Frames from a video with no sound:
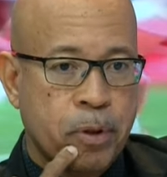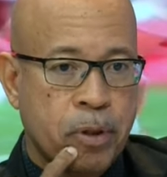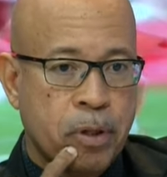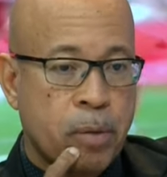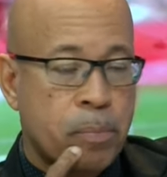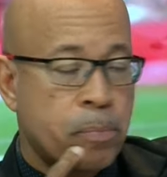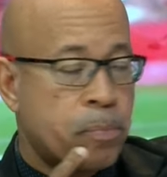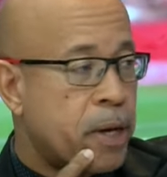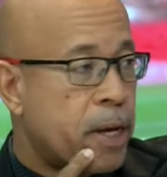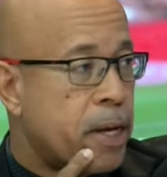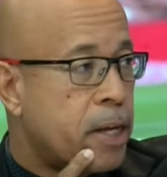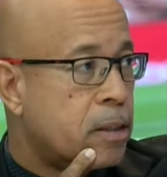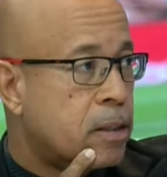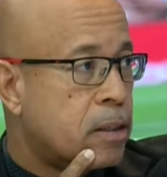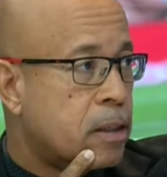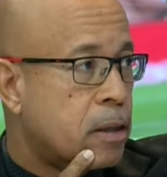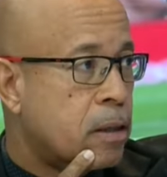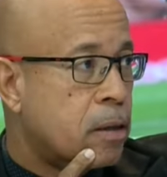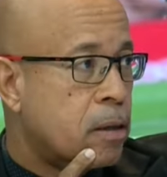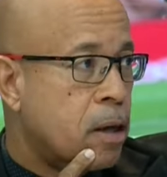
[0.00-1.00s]
complaints
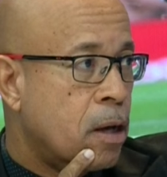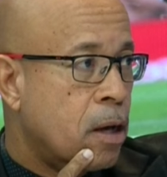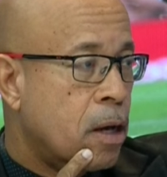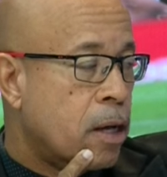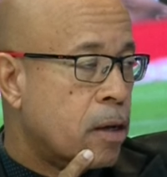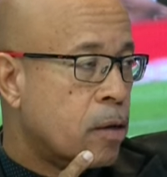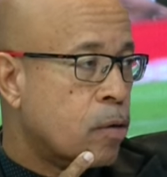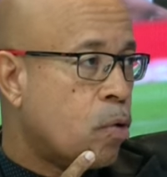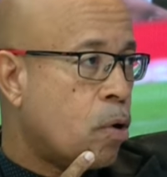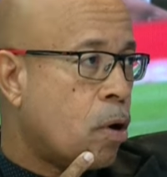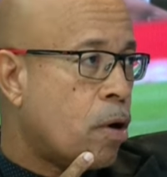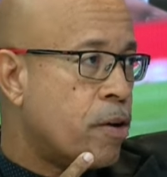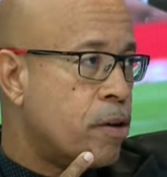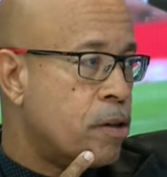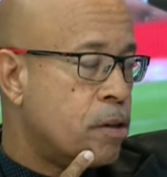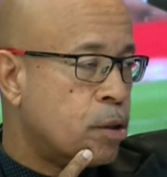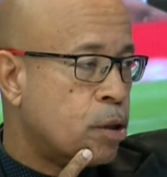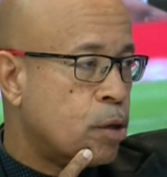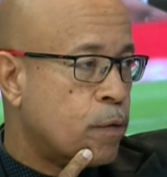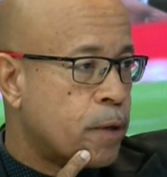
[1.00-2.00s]
and, and
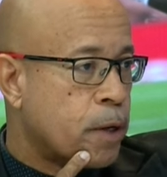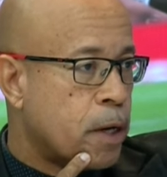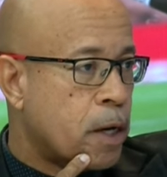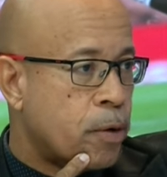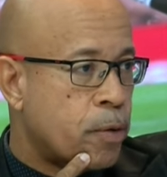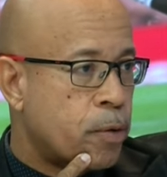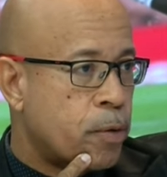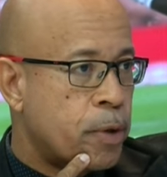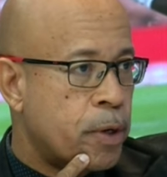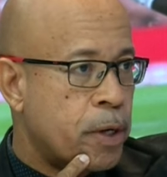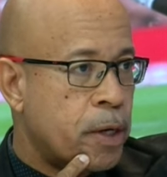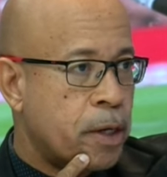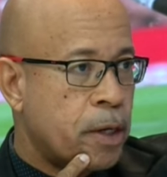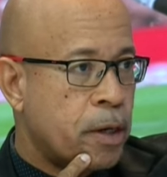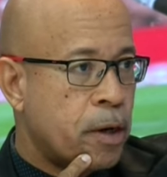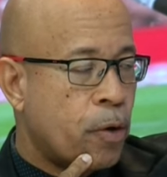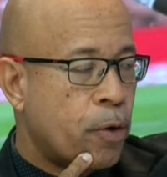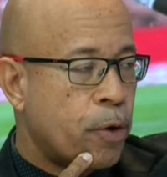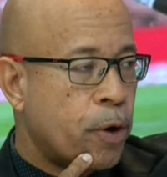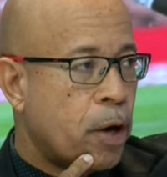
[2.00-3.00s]
quarrels over how,
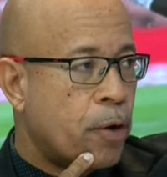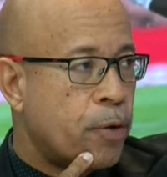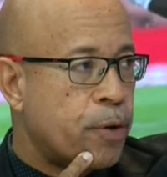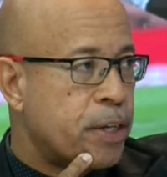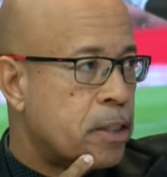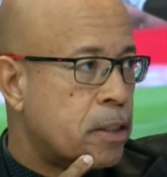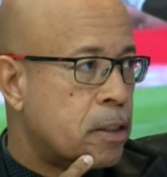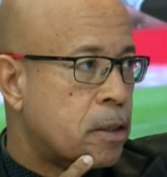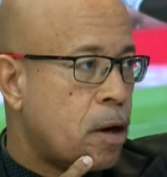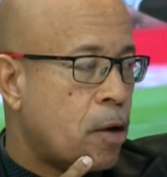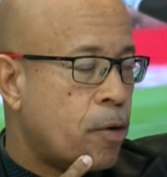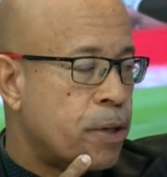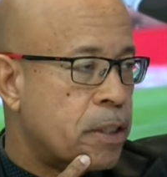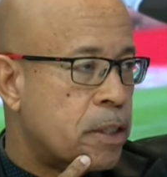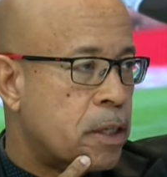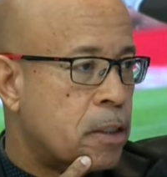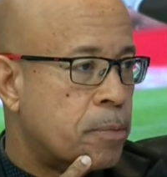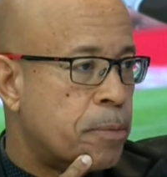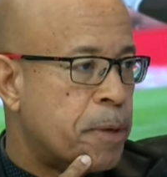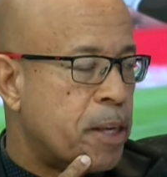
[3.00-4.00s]
how, how, it is, how it
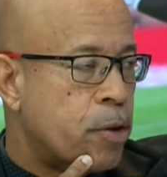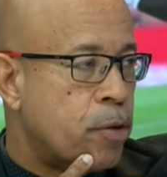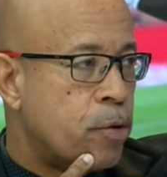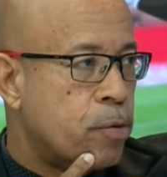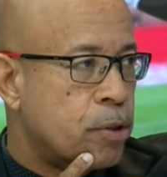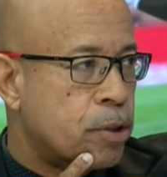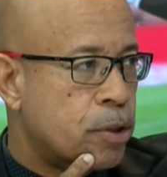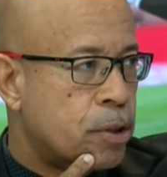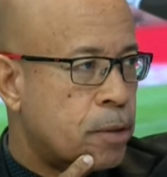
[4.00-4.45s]
is being used.